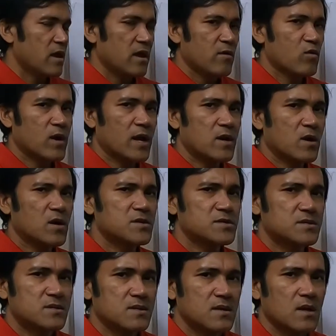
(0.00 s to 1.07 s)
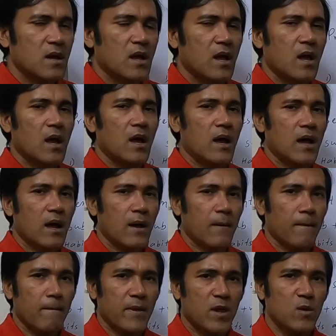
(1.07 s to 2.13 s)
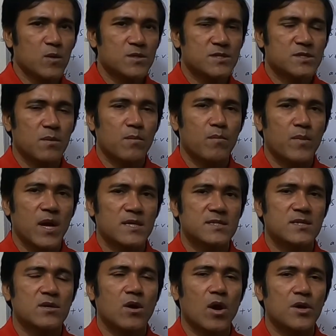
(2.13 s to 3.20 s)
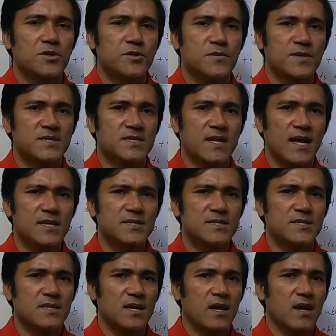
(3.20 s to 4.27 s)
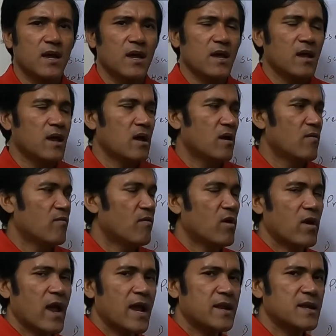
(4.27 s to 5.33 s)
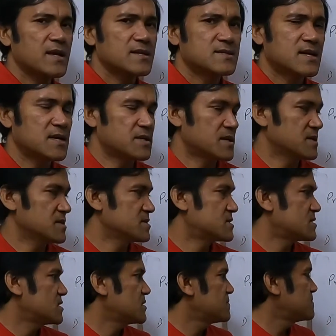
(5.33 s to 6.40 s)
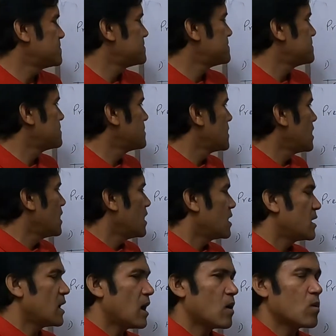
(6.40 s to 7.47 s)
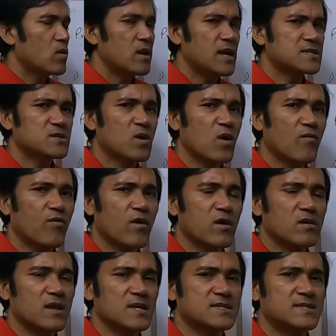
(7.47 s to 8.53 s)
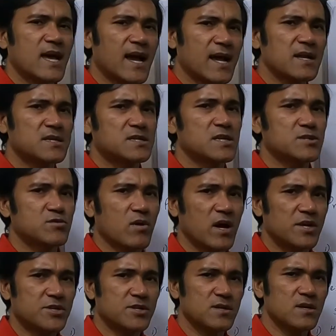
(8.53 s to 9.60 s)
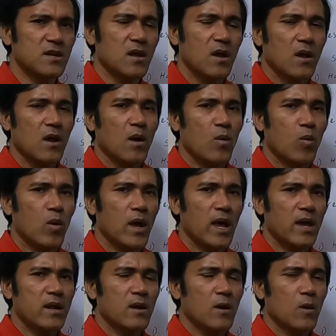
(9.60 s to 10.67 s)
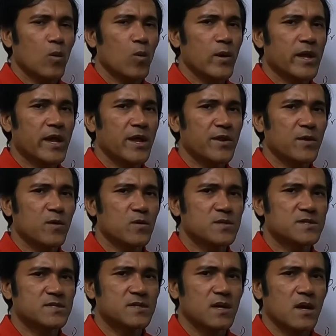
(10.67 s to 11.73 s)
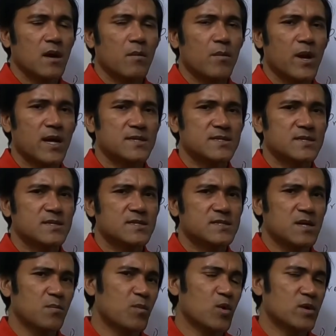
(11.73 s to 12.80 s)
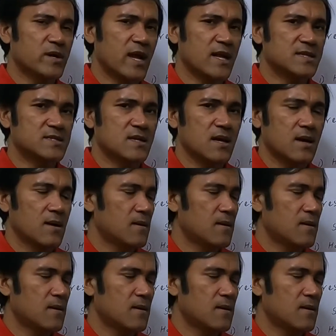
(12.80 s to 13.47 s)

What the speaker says: you cannot use present continuous tense for any sentence. Now let's go for the second situation where we can use present simple tense.